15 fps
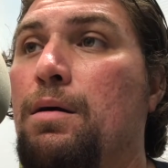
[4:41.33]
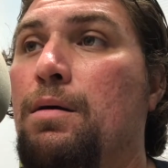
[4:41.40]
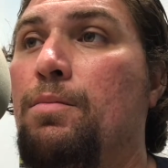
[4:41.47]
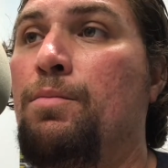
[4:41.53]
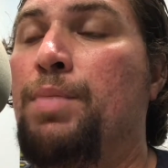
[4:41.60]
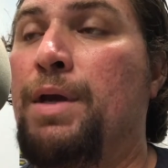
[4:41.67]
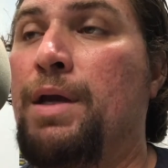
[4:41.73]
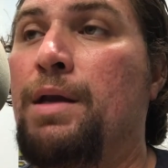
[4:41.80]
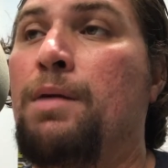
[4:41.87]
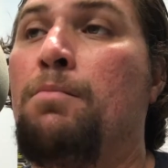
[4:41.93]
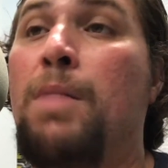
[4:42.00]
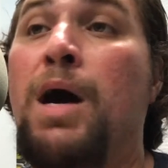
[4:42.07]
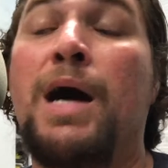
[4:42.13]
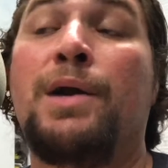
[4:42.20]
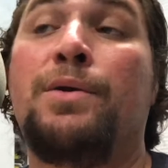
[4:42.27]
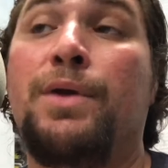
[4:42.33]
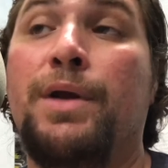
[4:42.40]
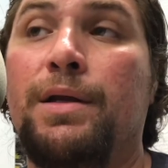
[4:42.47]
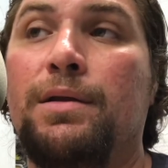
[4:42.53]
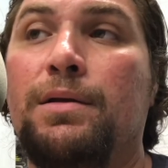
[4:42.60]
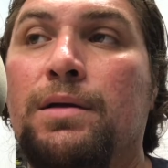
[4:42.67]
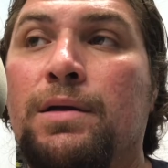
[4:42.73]
a
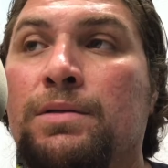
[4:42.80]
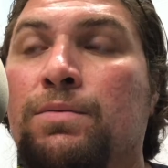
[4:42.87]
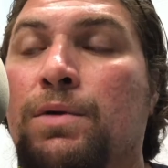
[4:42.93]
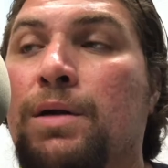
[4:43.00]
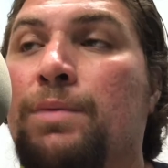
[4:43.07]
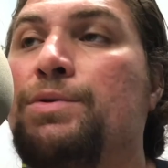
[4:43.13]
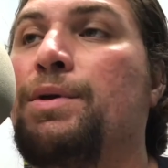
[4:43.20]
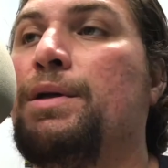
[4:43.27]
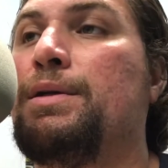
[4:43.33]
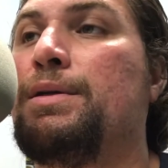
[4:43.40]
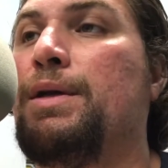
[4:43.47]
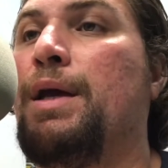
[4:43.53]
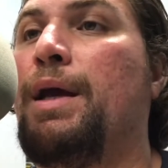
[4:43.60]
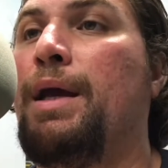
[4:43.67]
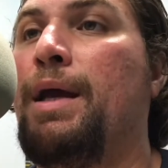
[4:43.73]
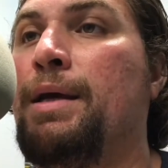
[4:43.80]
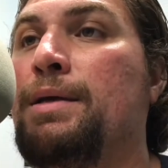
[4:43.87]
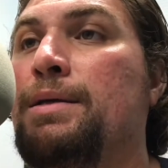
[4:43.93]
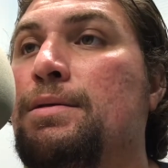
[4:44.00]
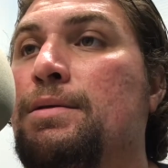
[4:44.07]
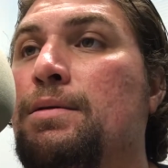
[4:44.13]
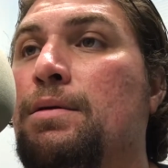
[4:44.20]
moderate, is what I'm trying to say,
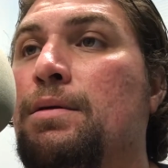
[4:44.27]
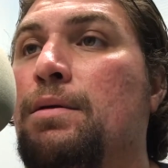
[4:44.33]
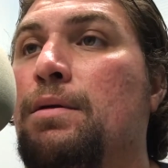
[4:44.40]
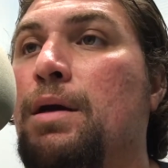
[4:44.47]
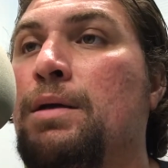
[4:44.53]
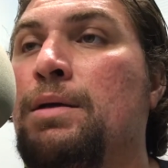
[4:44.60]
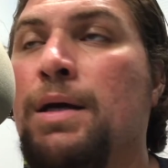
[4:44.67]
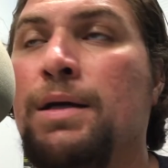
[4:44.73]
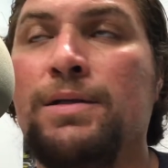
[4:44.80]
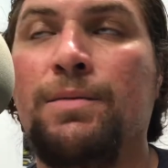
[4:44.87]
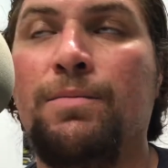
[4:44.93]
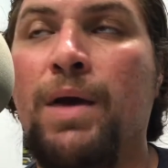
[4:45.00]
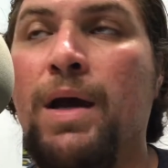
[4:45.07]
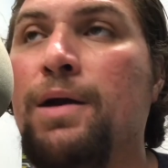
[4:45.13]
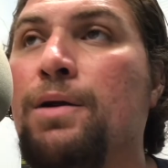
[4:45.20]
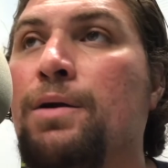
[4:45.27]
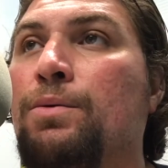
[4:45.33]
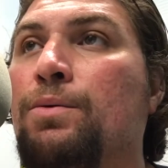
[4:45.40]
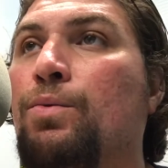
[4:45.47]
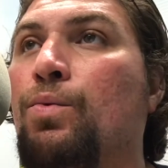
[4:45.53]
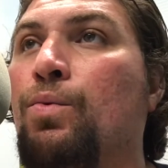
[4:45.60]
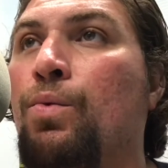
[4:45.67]
is it doesn't matter
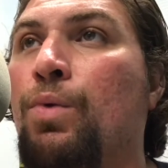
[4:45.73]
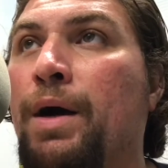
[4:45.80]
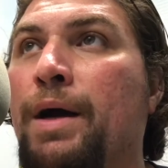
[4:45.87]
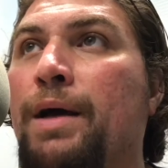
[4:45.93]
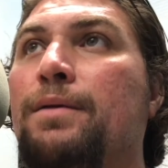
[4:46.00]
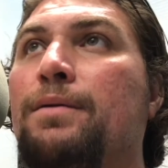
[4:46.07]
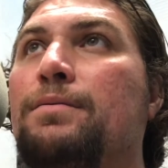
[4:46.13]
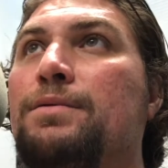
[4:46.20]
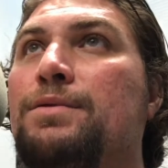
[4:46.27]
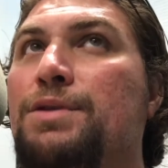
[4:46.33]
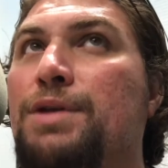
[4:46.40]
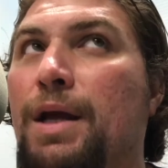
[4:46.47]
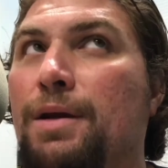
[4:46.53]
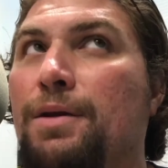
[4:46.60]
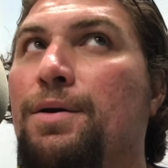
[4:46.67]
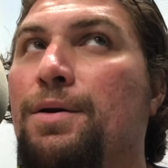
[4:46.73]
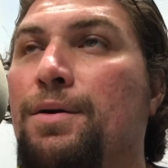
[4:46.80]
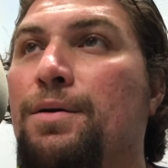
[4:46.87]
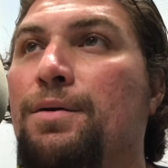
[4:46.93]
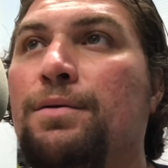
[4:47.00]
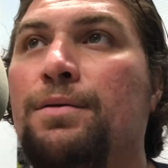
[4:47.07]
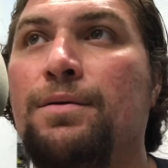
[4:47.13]
what
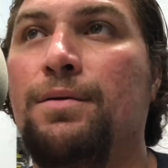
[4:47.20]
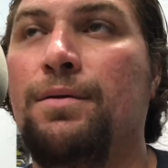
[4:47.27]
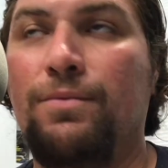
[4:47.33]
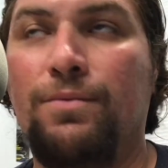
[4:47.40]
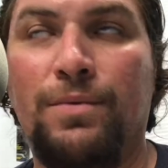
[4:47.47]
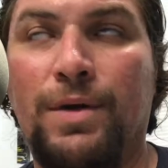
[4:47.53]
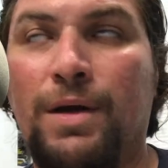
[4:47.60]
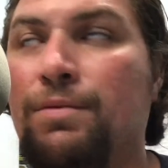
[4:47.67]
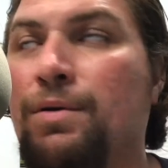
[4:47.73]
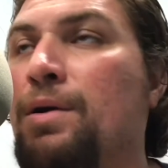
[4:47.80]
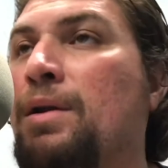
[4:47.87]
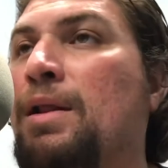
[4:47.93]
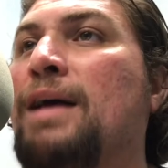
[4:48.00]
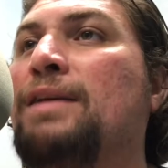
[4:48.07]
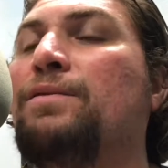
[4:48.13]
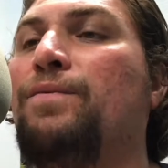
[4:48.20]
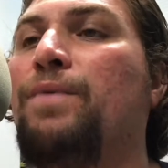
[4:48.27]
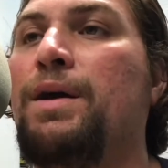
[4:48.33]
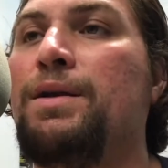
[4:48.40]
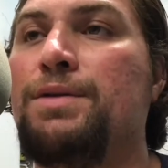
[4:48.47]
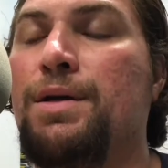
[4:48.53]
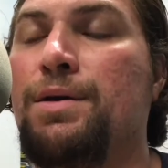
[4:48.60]
gender, whatever
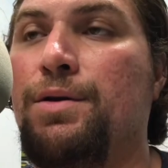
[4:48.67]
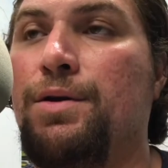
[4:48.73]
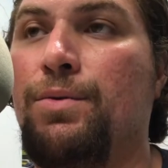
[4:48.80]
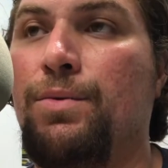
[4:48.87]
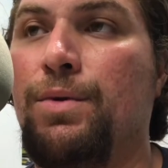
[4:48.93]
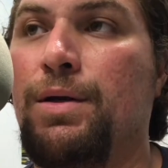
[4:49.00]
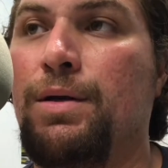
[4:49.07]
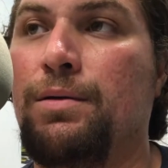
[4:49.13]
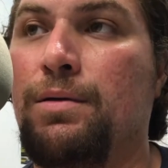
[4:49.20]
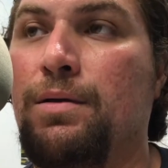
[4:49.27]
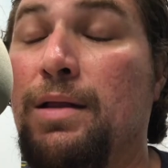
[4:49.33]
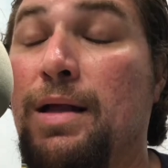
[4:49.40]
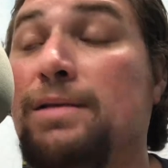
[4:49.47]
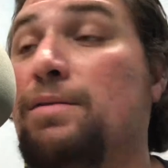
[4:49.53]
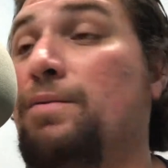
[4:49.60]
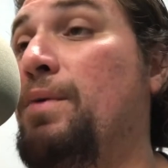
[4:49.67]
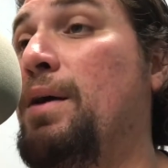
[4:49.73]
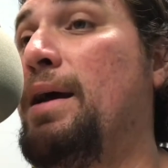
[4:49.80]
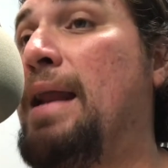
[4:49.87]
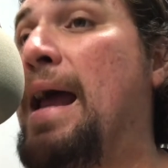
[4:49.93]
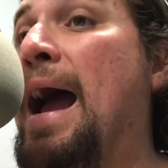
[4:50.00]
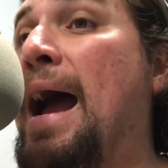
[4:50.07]
classified gender you want to
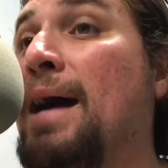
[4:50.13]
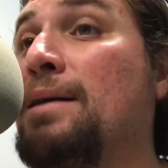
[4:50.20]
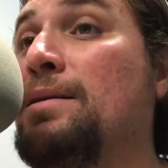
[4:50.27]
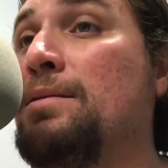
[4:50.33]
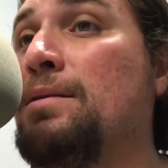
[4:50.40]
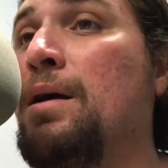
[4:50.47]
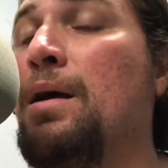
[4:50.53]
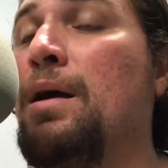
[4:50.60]
classify it as,